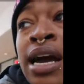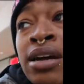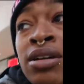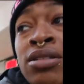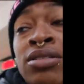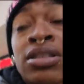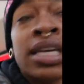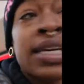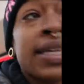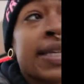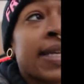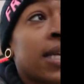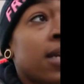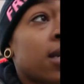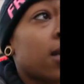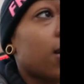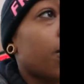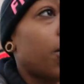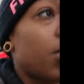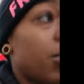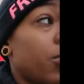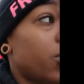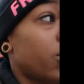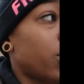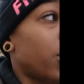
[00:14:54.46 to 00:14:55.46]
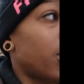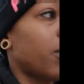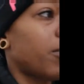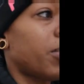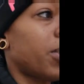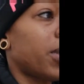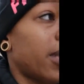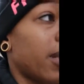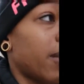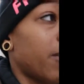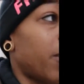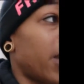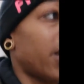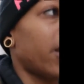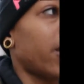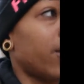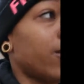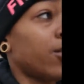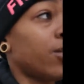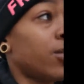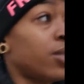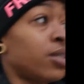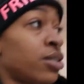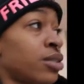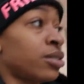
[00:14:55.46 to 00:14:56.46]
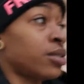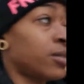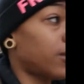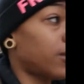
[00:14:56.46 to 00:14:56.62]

I don't like none of the people in there but that black girl.